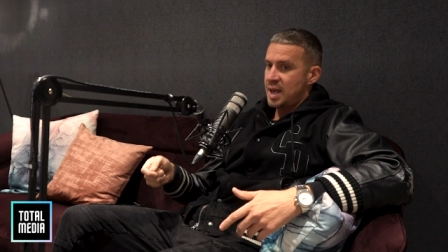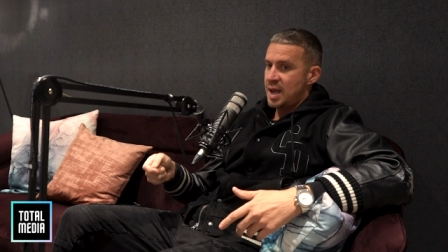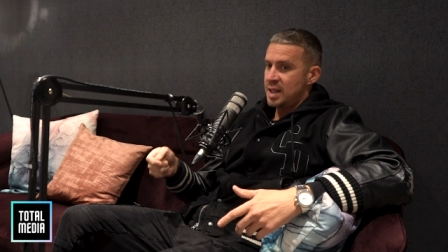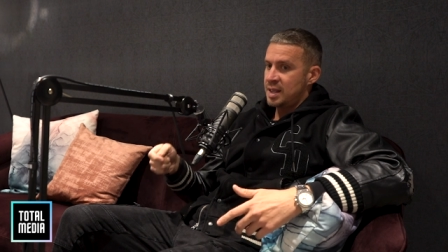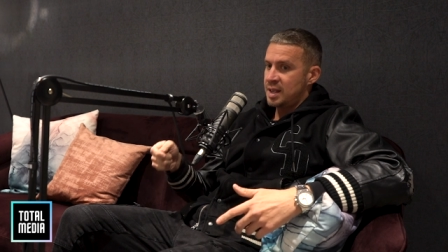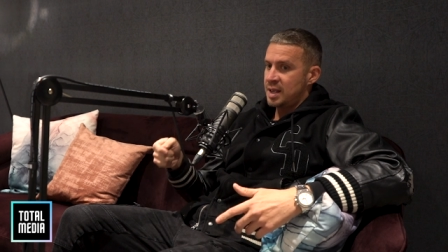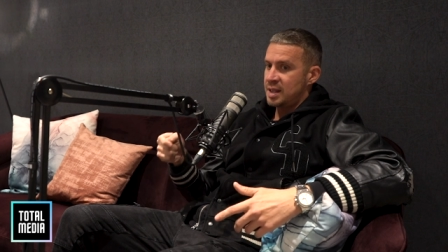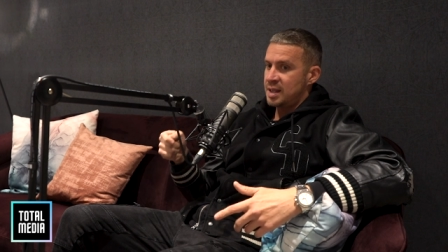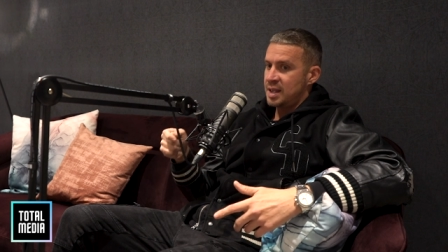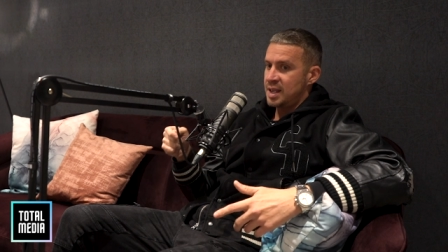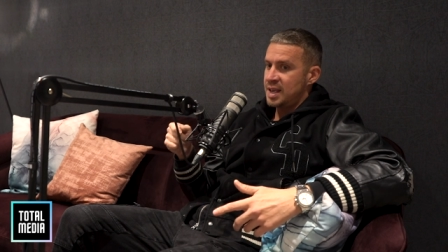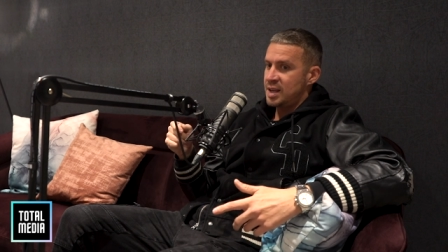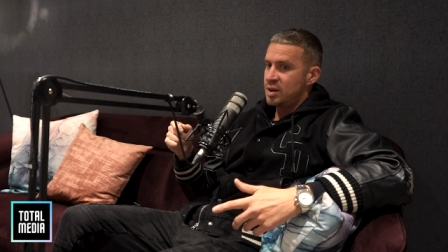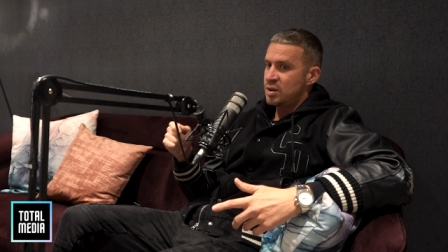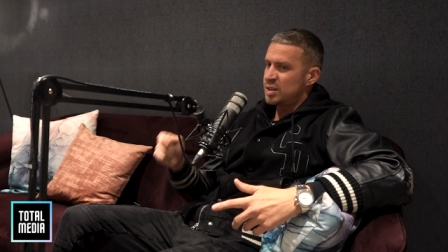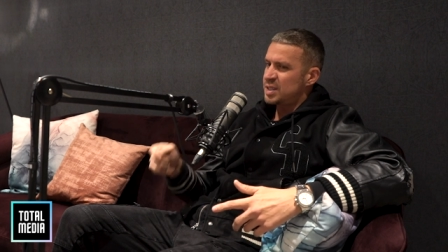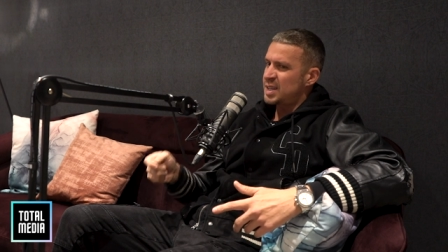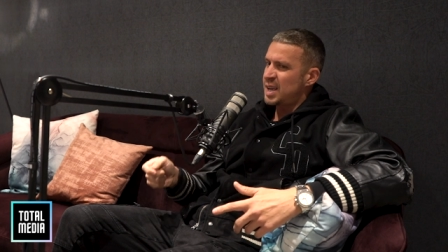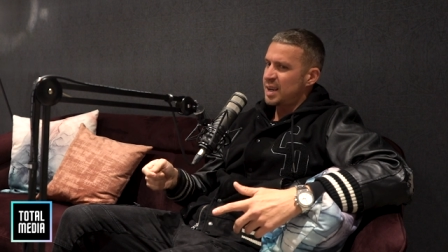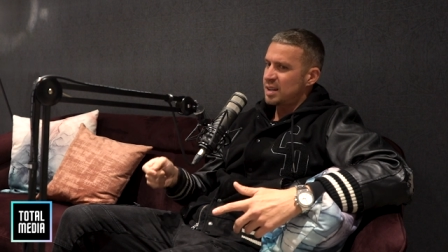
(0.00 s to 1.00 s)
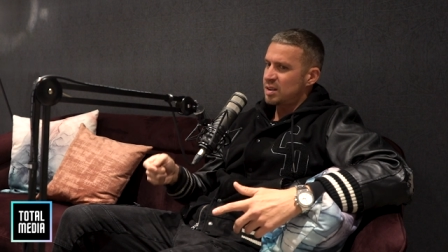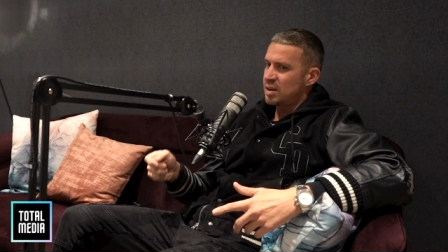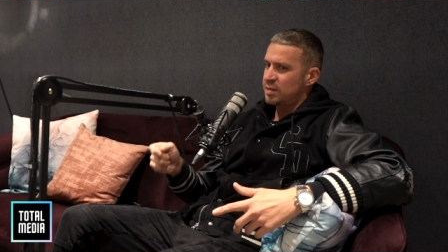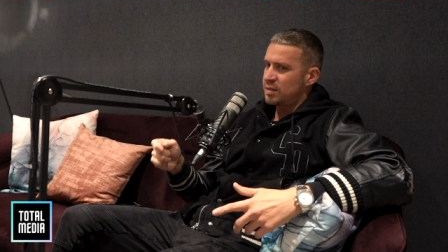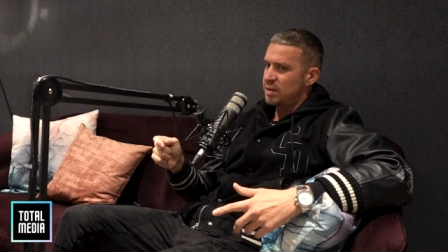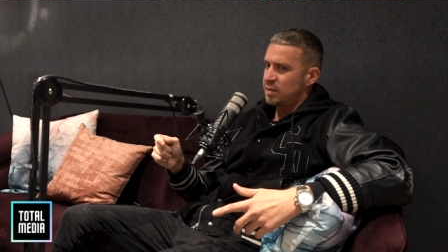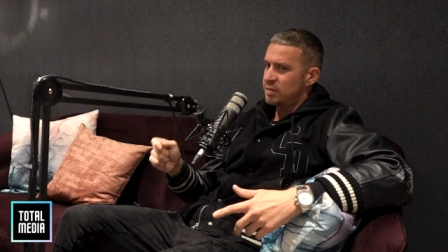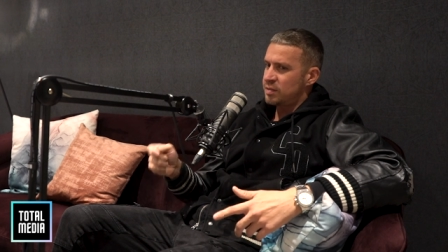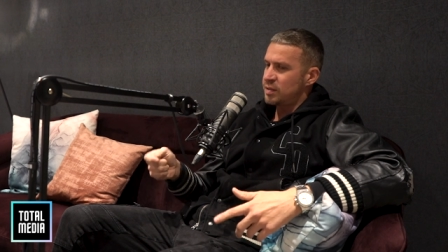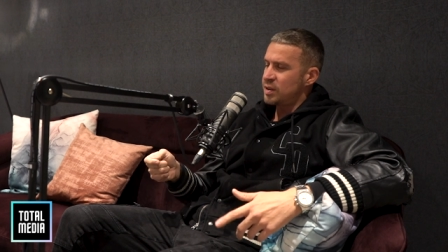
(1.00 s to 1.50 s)
and then he got sacked
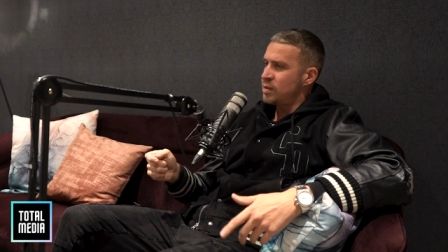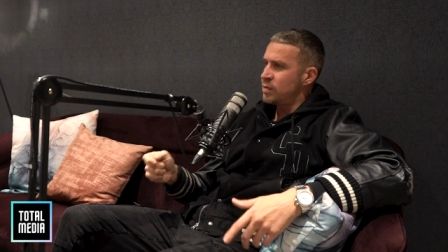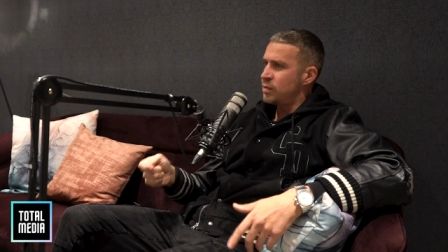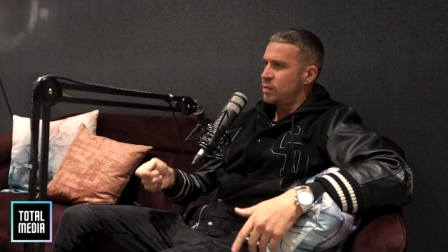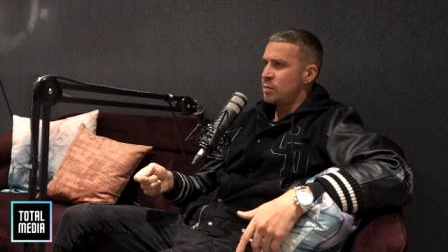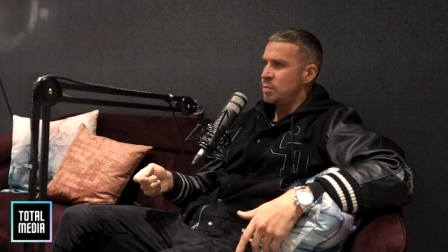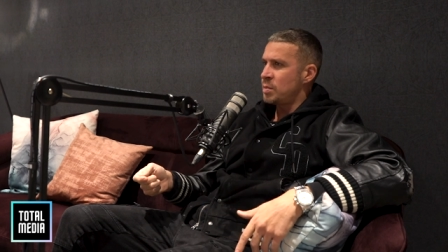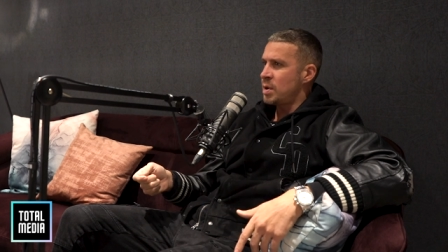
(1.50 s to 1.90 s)
after three or four